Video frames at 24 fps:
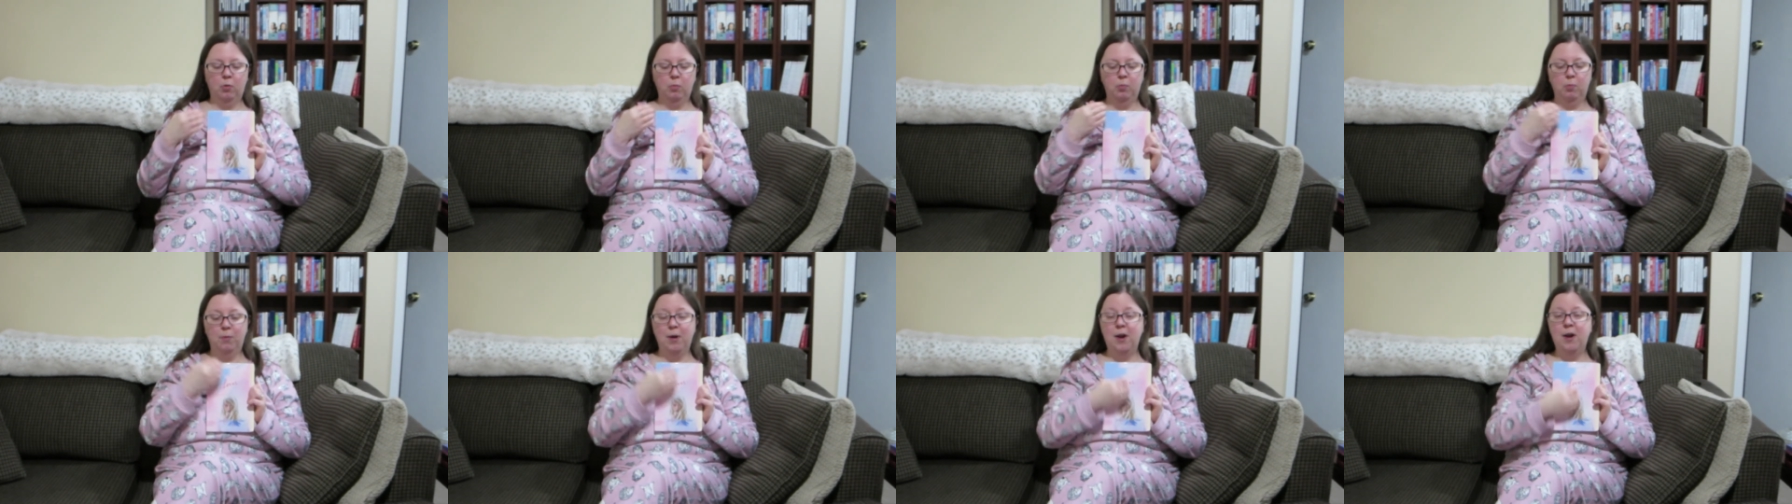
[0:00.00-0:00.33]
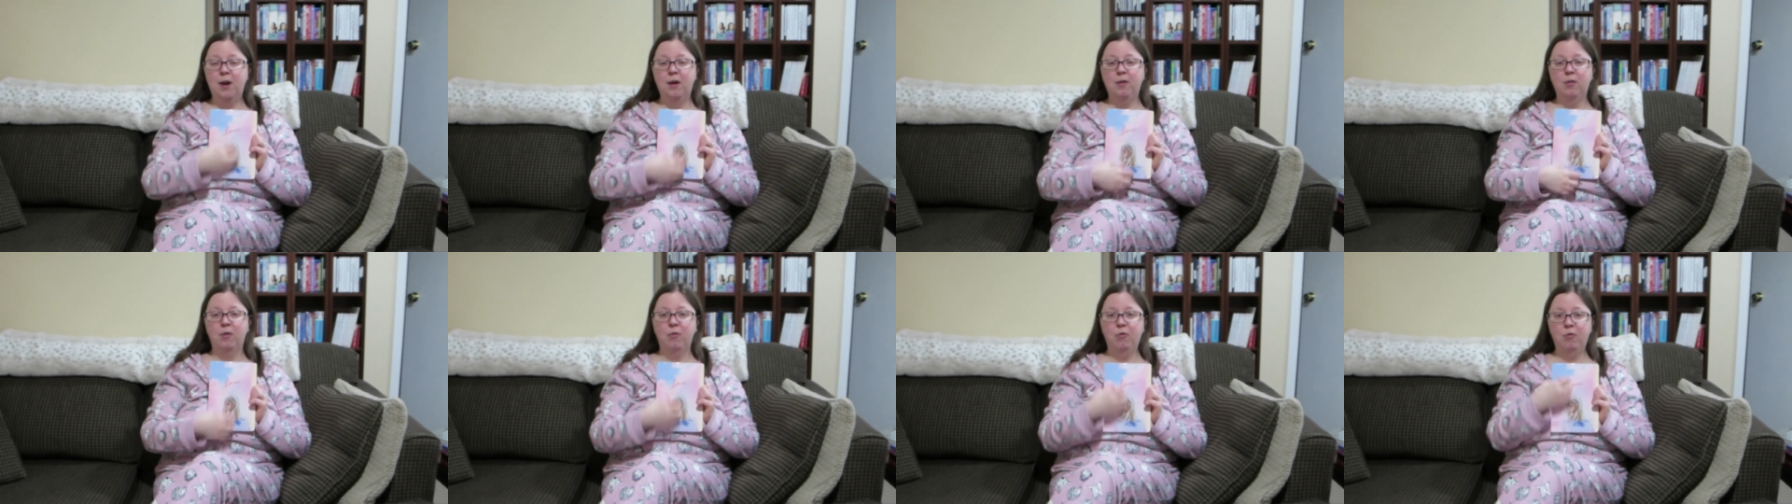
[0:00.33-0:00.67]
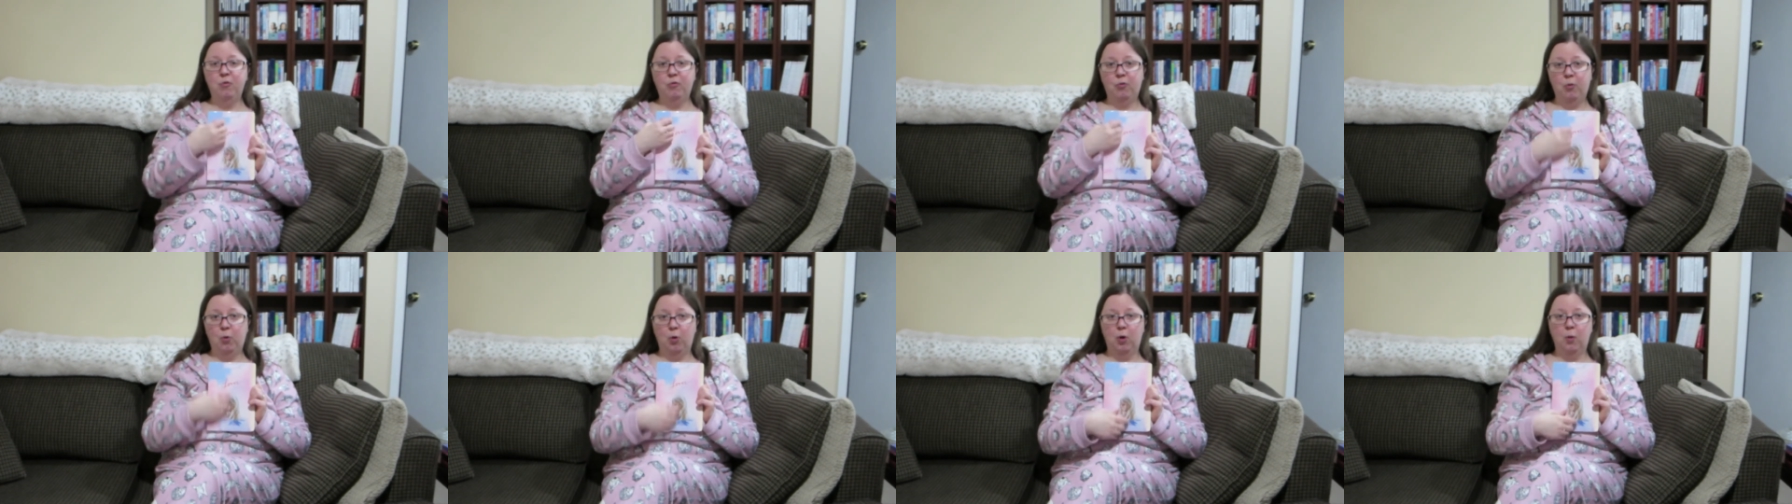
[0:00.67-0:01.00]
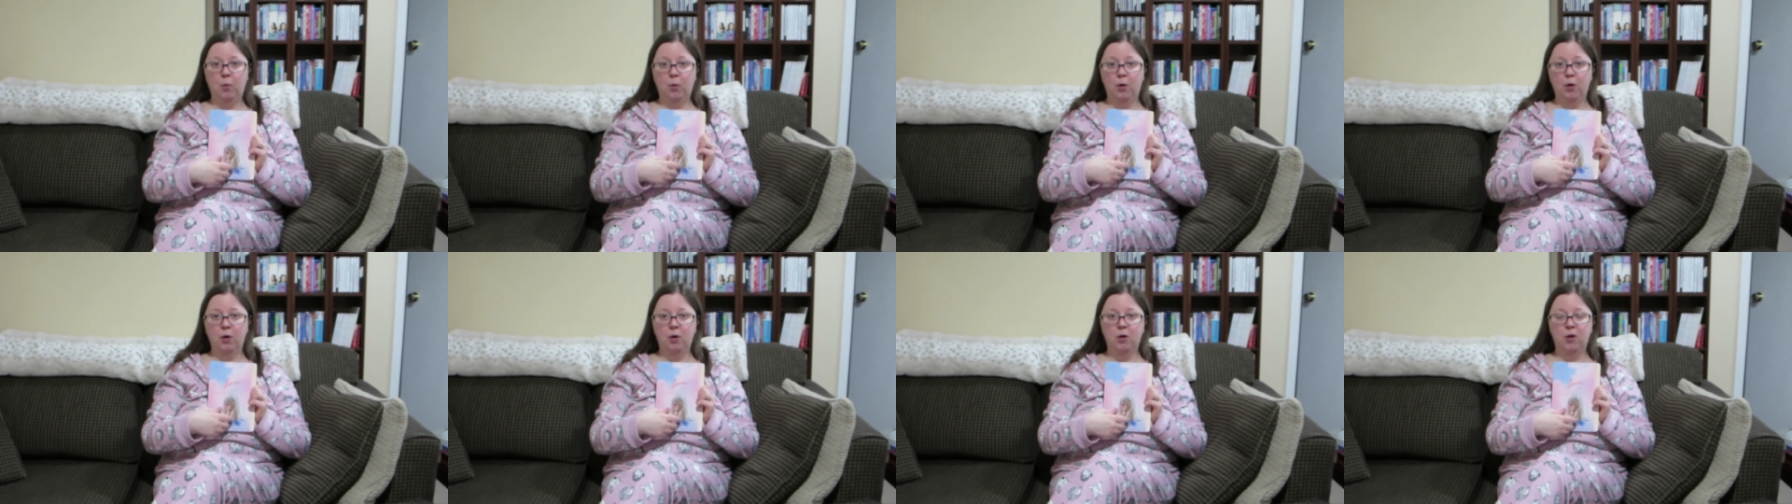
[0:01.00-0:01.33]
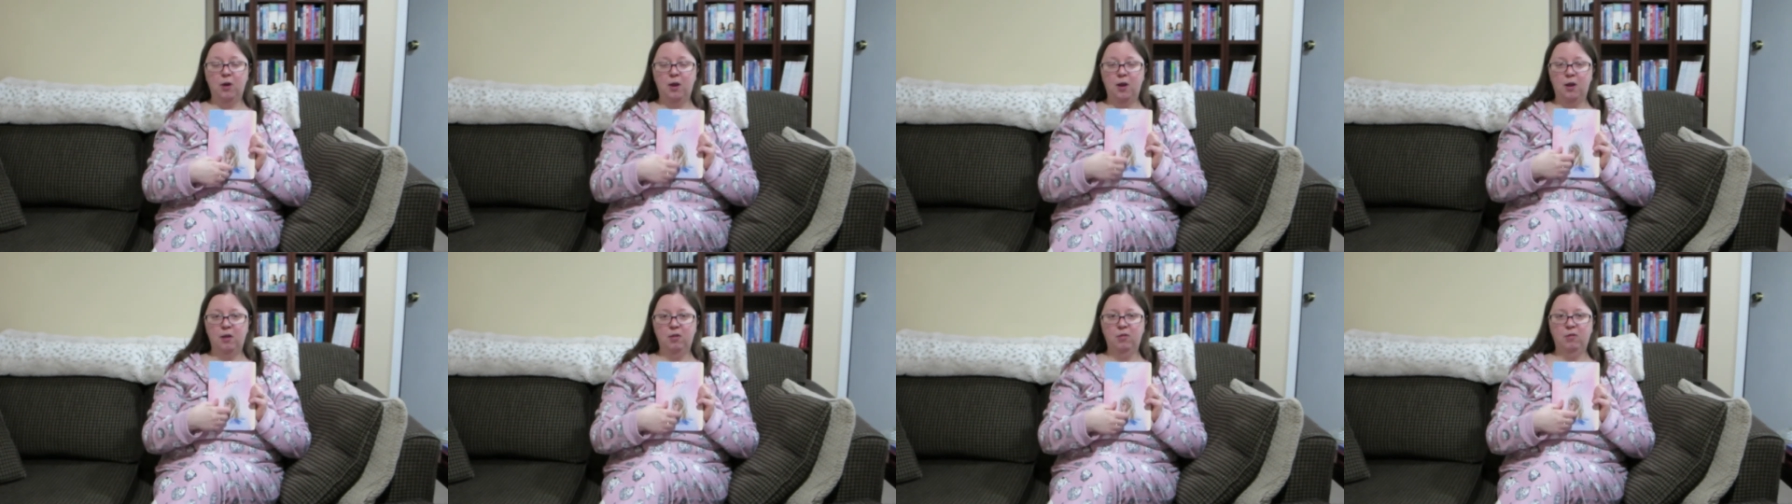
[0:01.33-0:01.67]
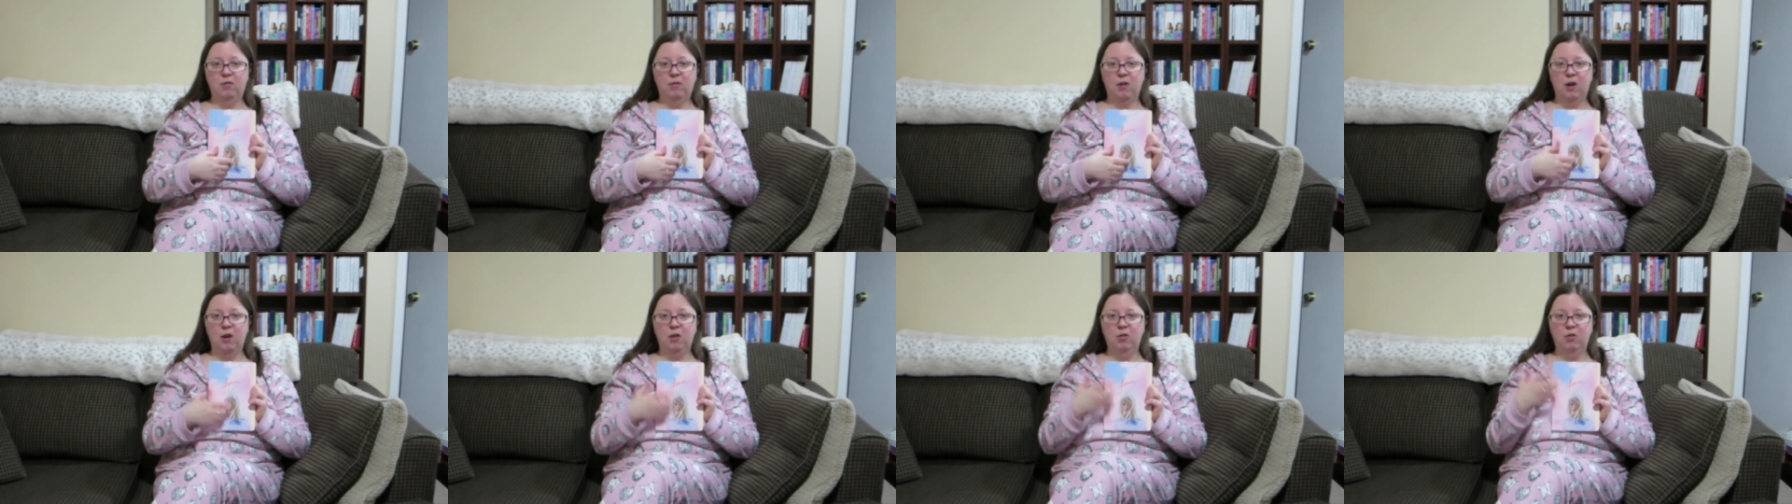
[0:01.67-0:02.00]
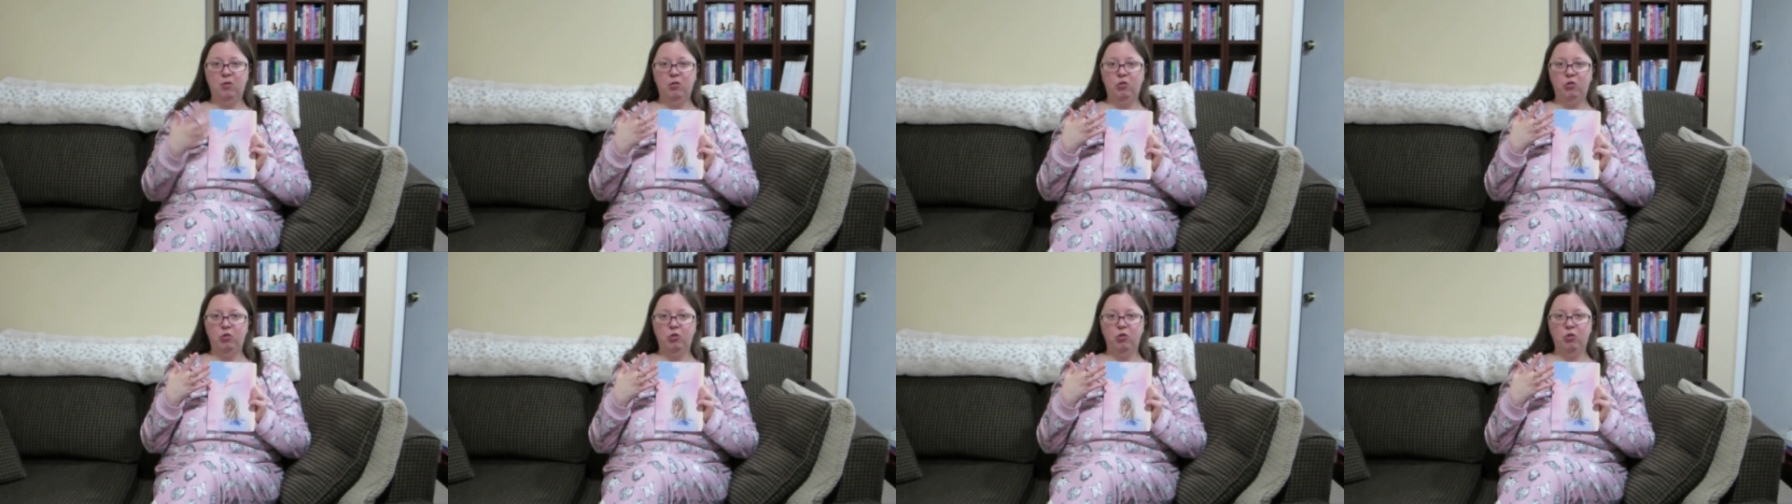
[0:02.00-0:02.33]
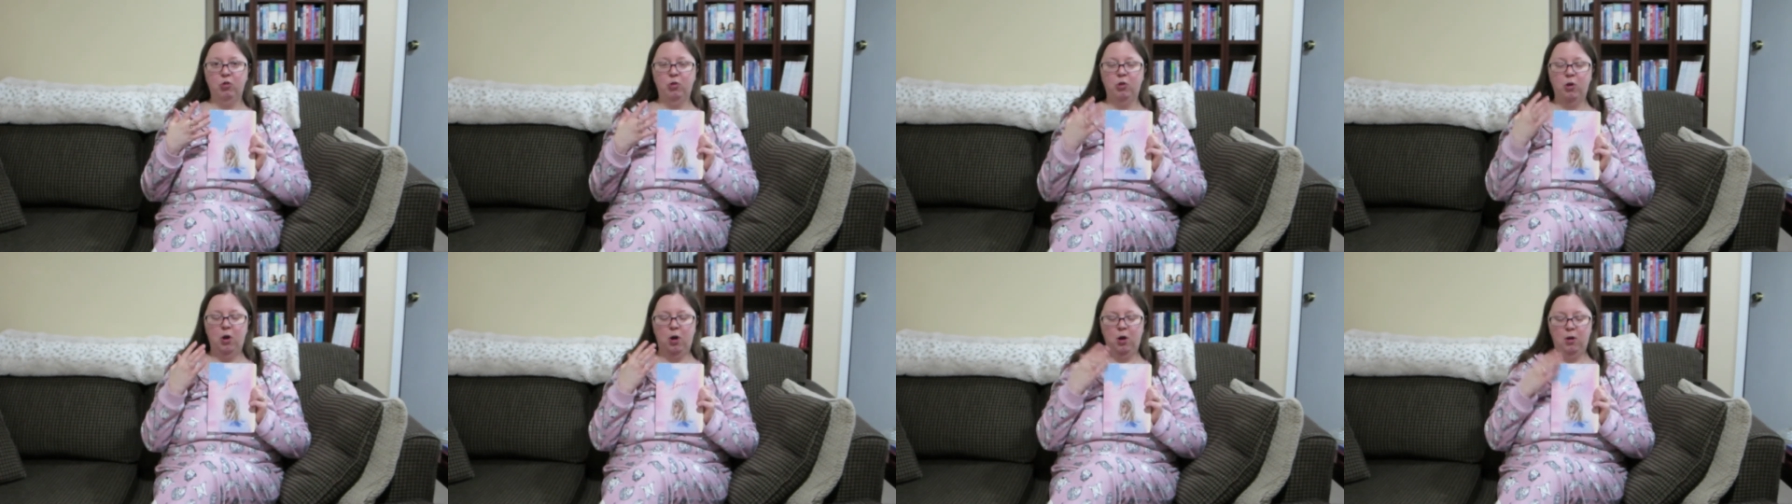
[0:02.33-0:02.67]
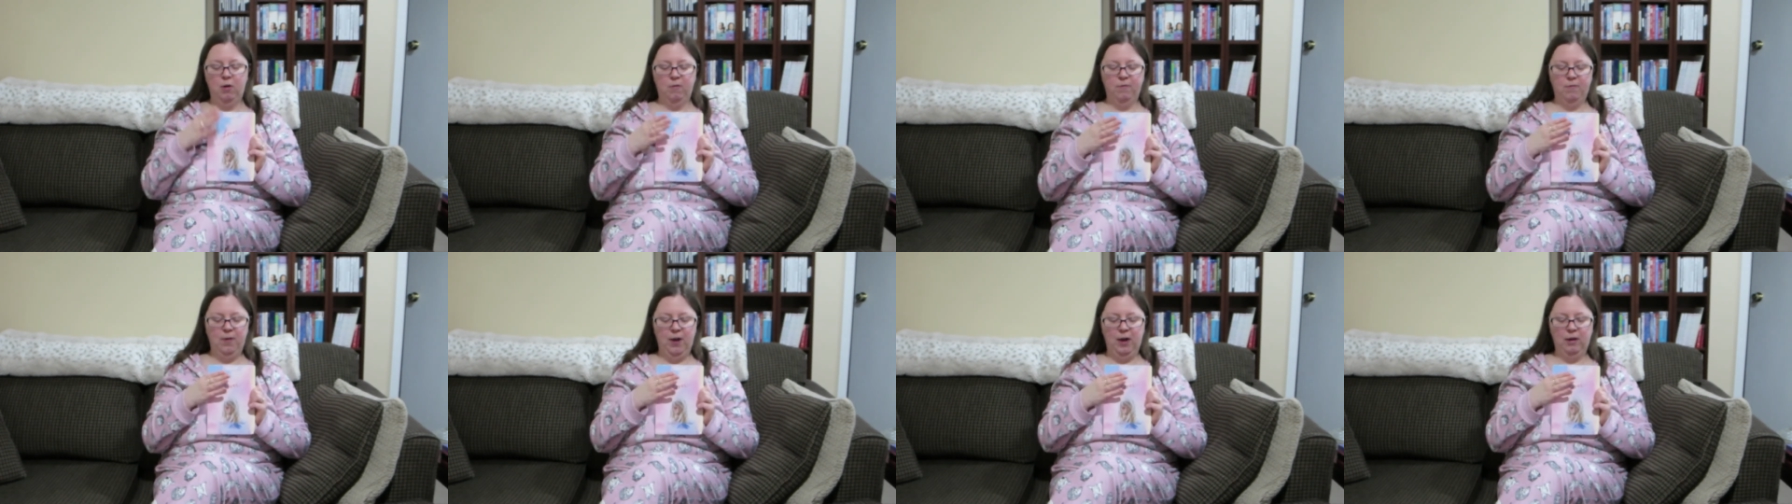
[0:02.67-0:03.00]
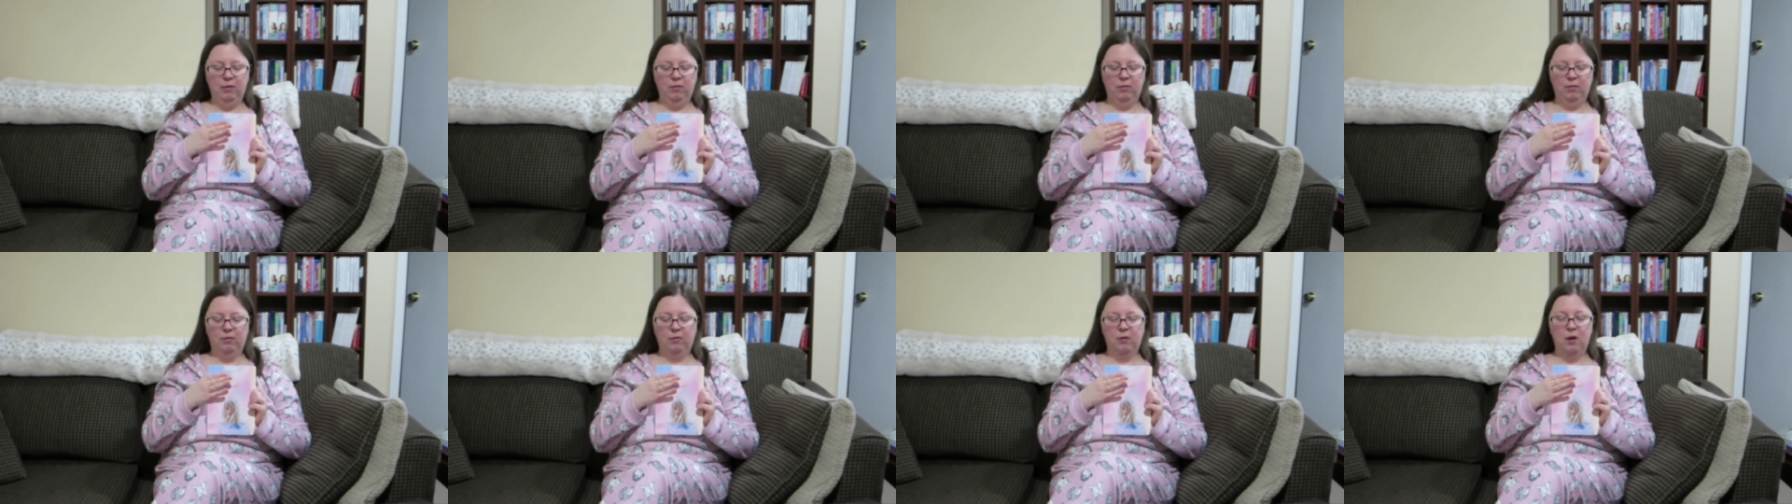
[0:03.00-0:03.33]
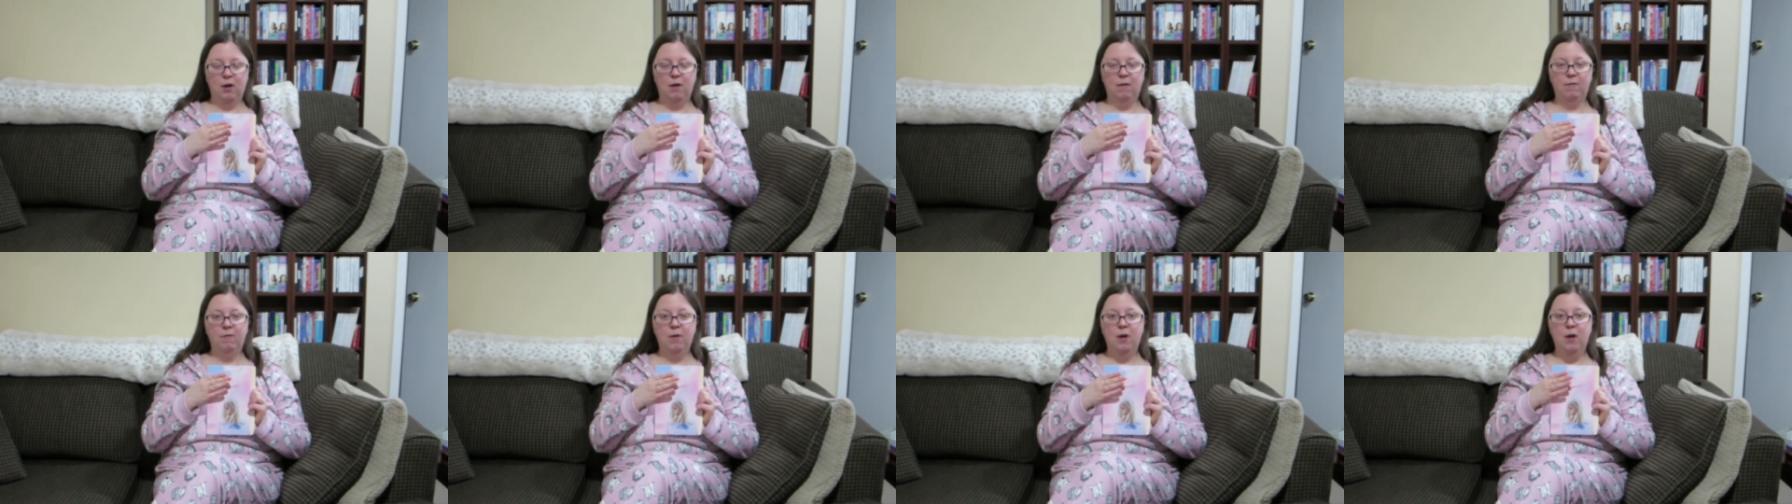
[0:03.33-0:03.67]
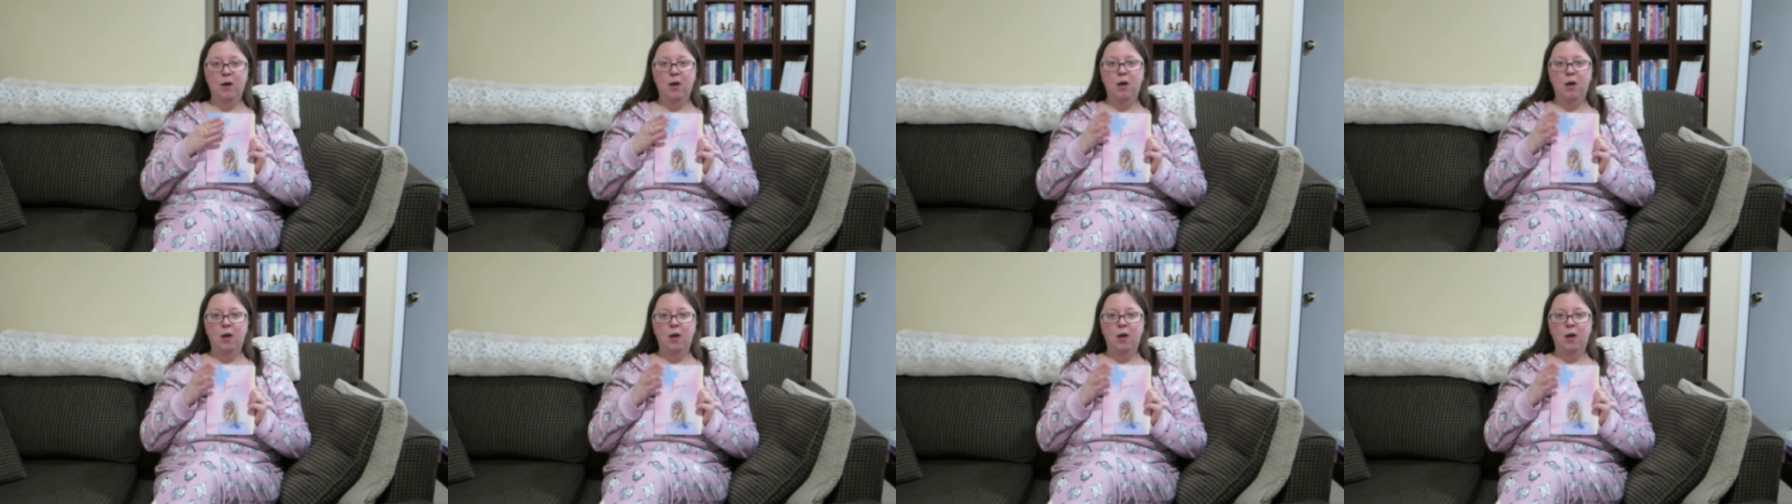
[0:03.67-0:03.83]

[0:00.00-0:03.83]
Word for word: reading the forward inside the journal, all that stuff,